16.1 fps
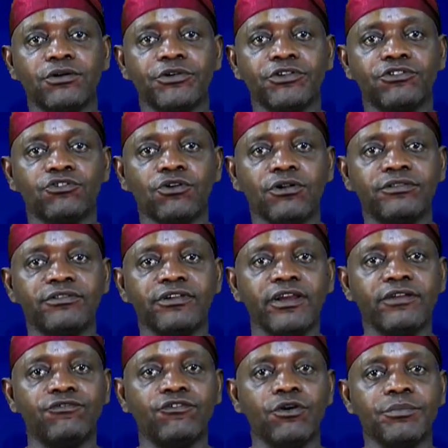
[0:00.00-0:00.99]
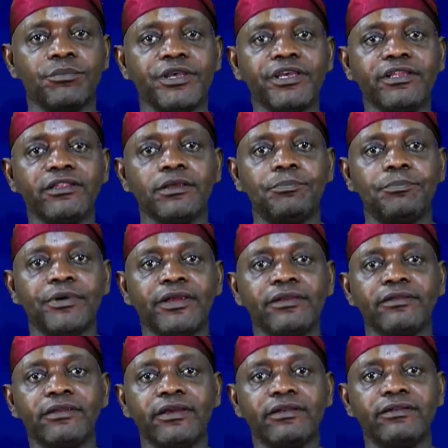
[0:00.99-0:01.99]
resulted from
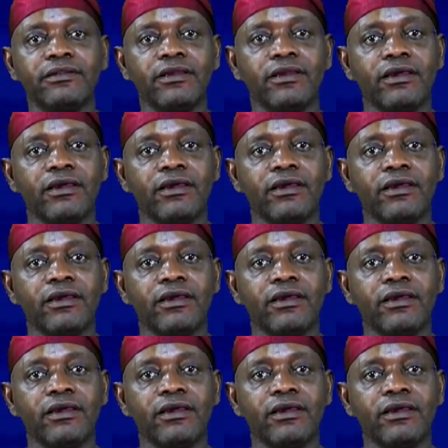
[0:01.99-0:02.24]
independent